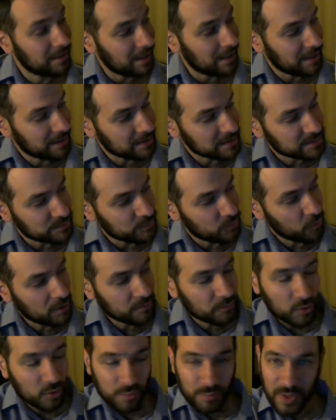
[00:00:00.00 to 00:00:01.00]
And as more
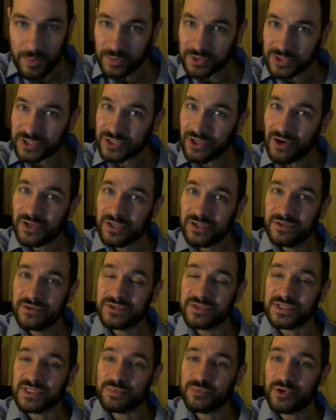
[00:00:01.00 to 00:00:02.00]
and more people started to
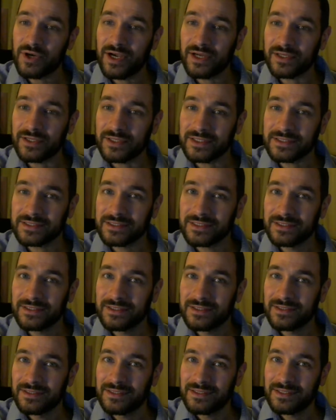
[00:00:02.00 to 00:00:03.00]
use this product,
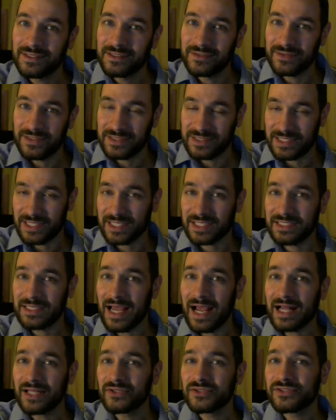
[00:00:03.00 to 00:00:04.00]
the
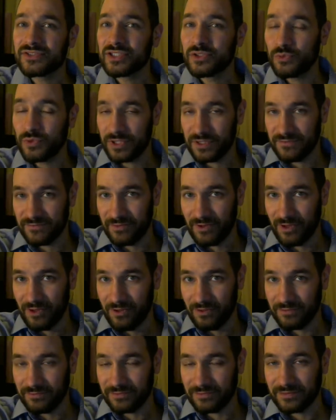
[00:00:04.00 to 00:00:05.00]
technology would
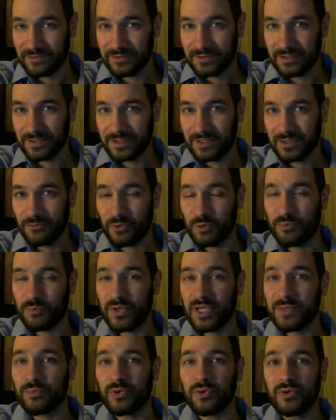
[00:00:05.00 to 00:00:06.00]
evolve, where
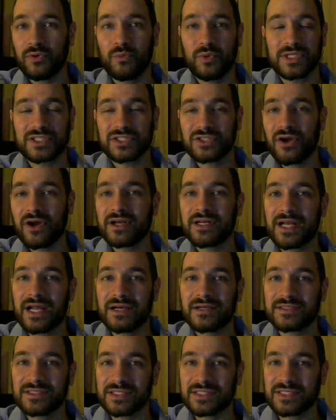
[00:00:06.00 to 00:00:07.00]
what started
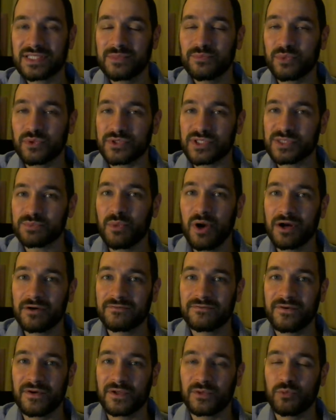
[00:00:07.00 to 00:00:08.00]
out as a simple
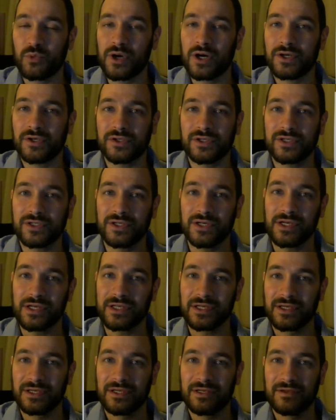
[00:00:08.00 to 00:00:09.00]
smartphone where you
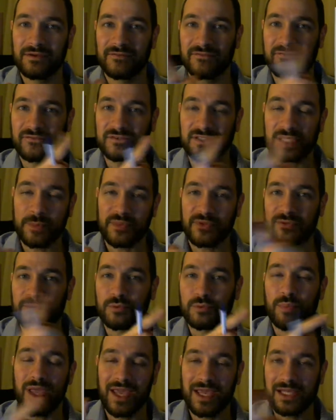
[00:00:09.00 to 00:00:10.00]
could flip
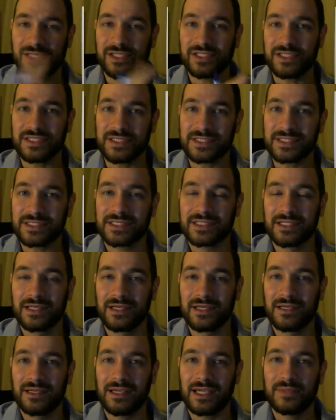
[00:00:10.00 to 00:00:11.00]
through pages
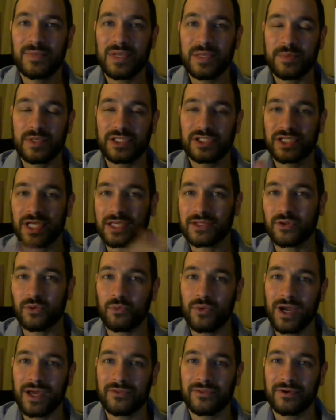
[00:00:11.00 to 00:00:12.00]
and maybe check the
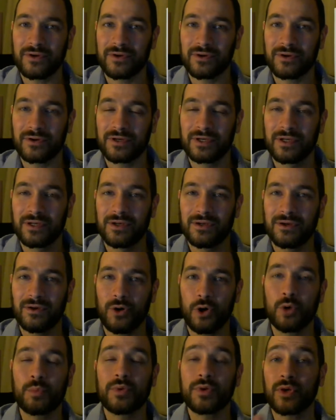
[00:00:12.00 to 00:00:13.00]
weather,
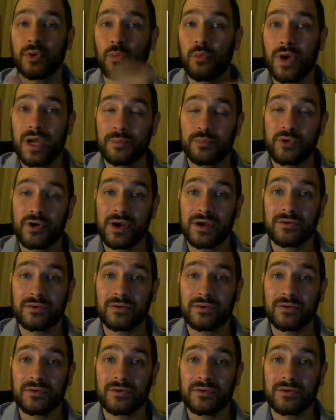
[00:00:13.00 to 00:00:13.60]
open a web